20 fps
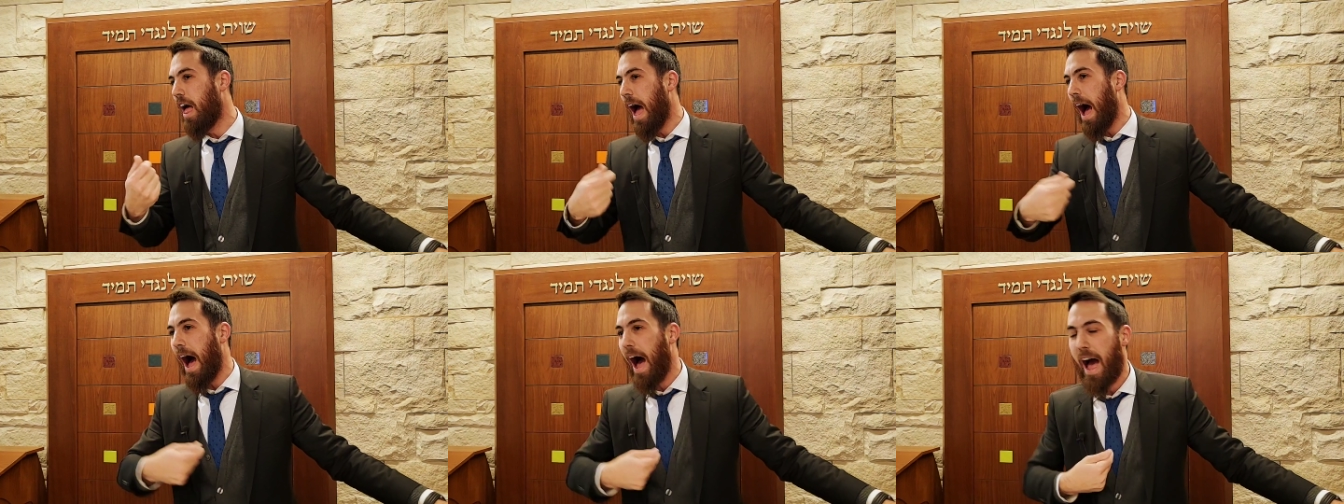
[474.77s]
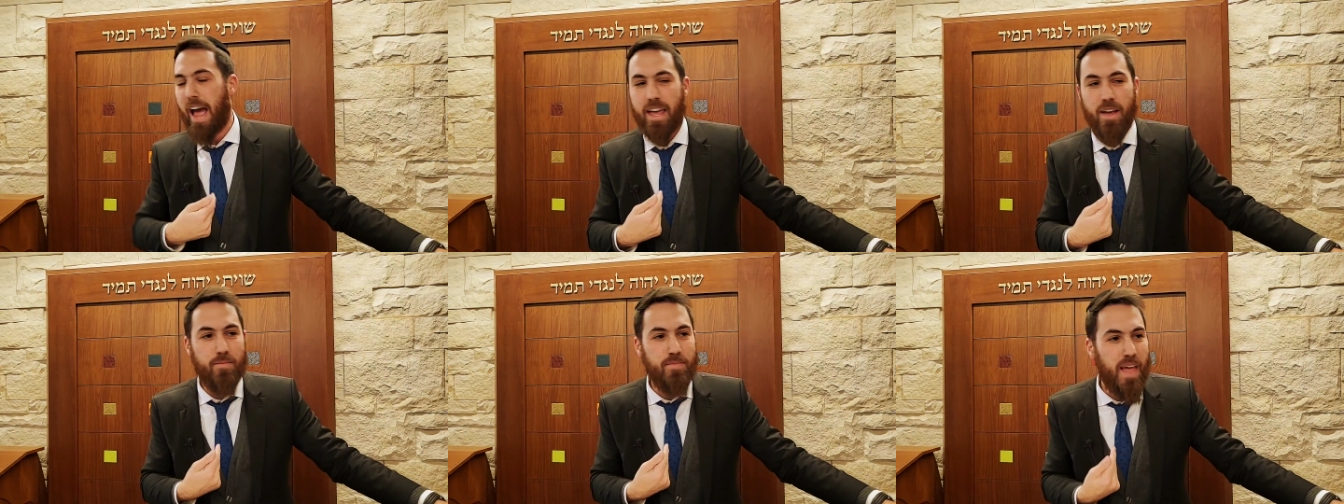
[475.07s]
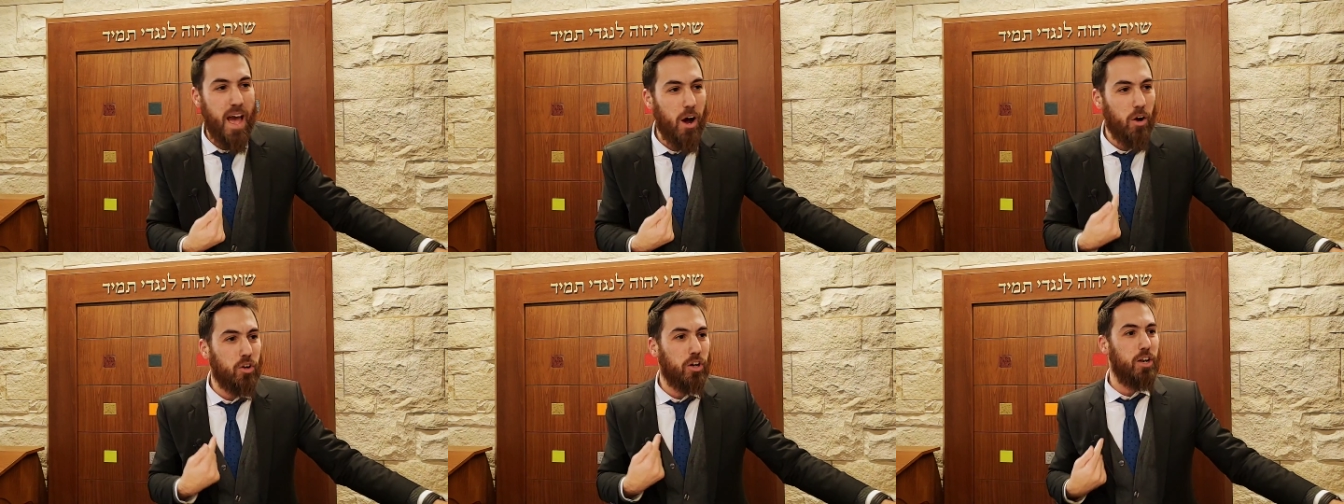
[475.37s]
I am
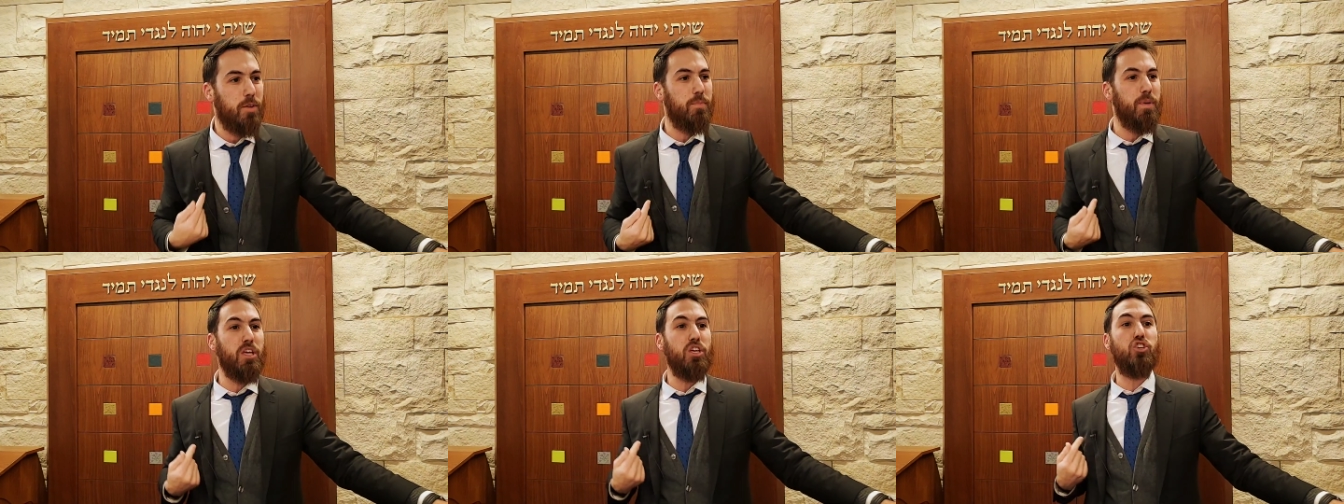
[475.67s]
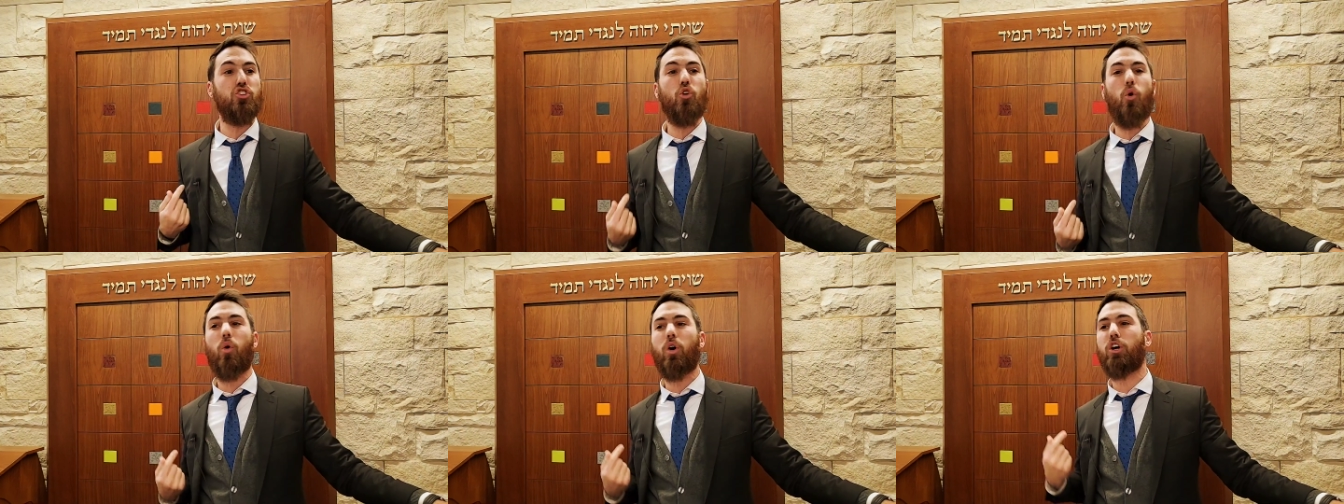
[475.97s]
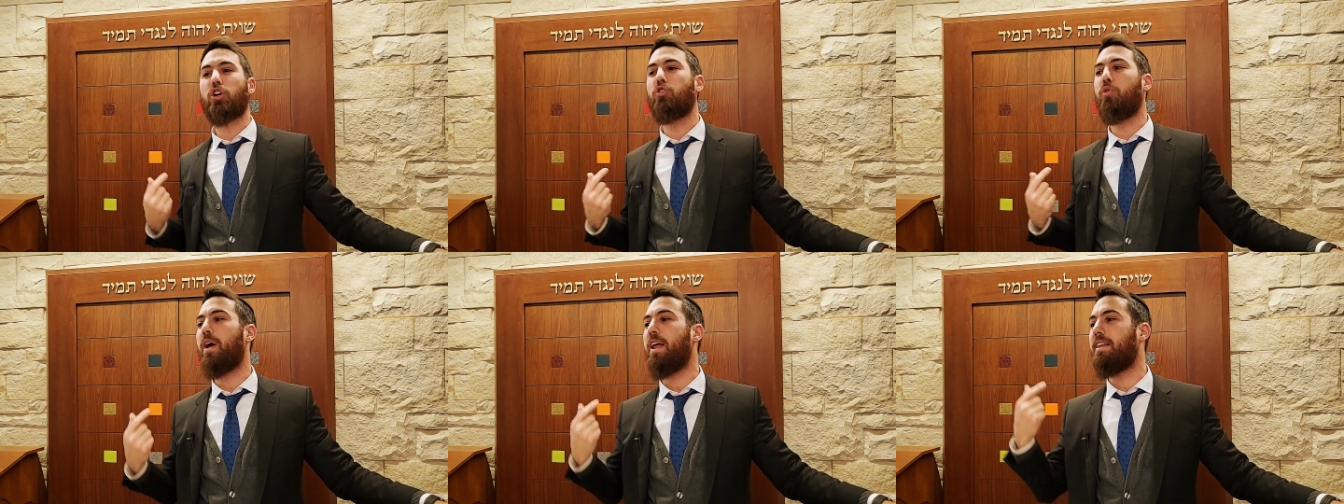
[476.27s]
now going to be your
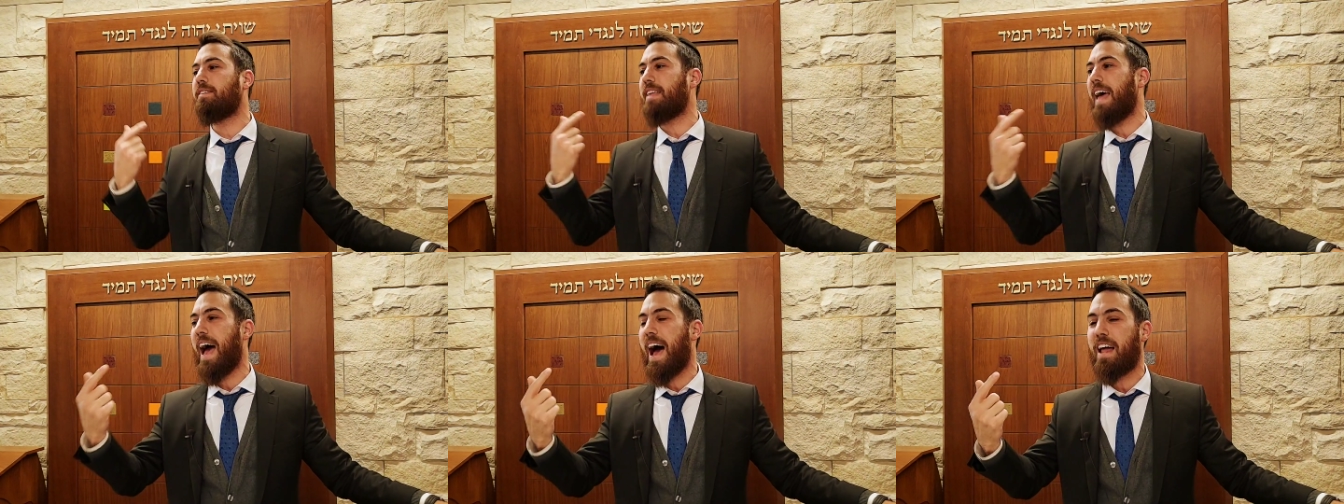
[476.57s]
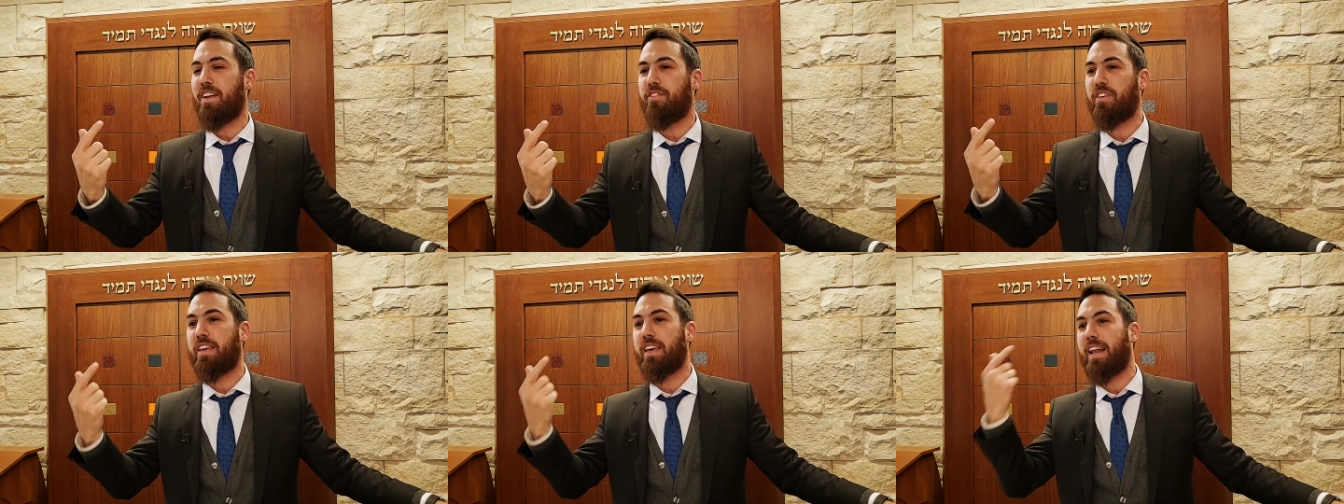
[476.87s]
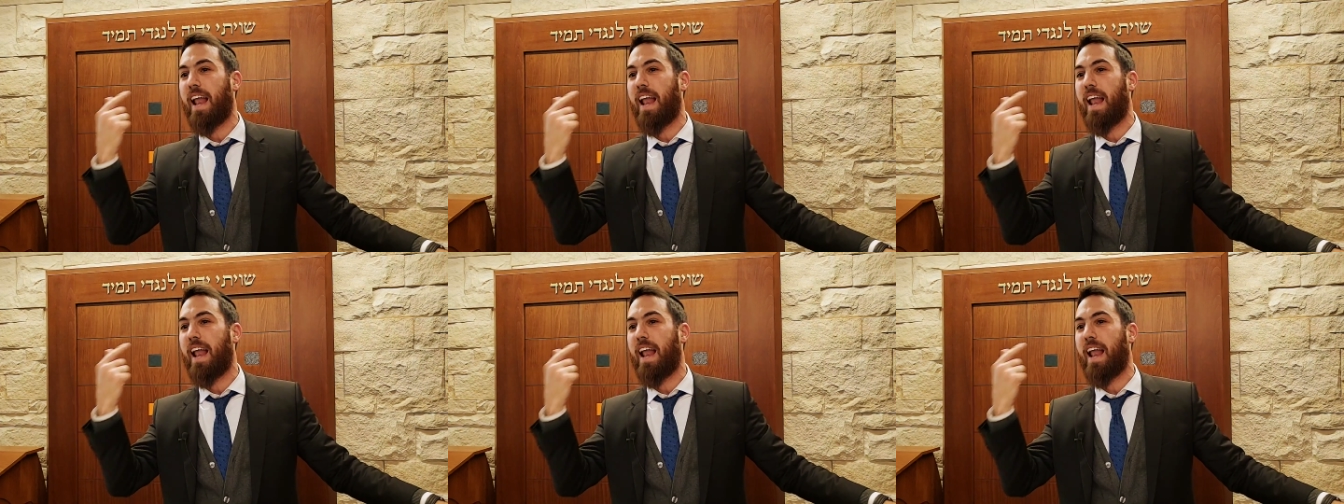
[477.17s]
greatest advocate.